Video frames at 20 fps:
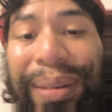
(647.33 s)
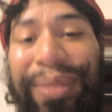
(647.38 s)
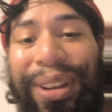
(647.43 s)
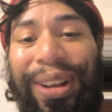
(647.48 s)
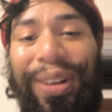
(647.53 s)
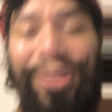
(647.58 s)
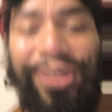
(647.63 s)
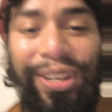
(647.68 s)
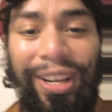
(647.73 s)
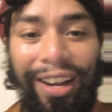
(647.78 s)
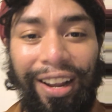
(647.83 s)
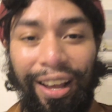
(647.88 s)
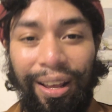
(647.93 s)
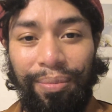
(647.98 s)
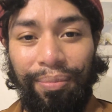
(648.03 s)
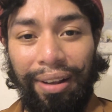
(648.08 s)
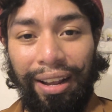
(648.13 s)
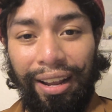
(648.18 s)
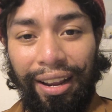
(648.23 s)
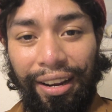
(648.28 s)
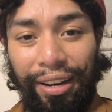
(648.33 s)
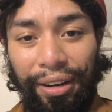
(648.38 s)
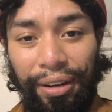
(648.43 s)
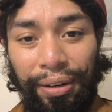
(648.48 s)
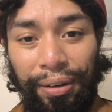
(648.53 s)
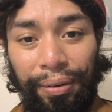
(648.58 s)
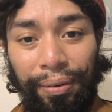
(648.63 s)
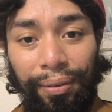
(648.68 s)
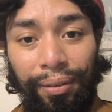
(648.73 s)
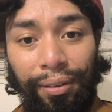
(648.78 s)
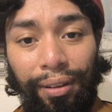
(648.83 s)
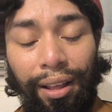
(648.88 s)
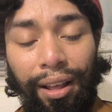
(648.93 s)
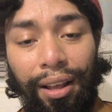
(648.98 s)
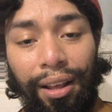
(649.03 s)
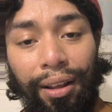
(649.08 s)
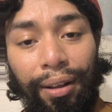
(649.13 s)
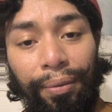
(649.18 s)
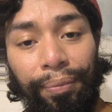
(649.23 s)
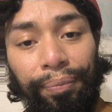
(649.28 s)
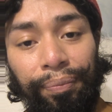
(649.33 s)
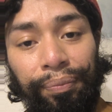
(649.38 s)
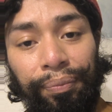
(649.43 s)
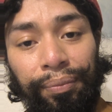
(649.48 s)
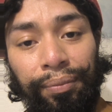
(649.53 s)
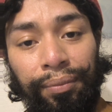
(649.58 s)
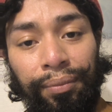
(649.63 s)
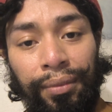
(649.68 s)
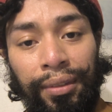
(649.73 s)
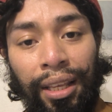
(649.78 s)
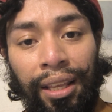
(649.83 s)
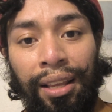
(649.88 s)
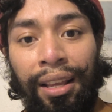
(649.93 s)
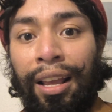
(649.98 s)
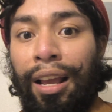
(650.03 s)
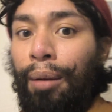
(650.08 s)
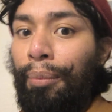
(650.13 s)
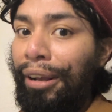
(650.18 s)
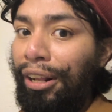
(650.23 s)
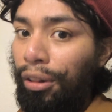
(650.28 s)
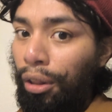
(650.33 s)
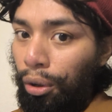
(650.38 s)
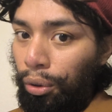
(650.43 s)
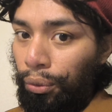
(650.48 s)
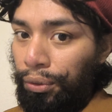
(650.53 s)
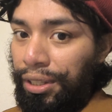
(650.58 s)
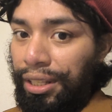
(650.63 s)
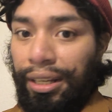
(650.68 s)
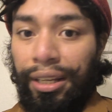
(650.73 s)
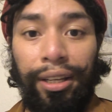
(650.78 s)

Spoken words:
I'm gonna go check on my my clothes,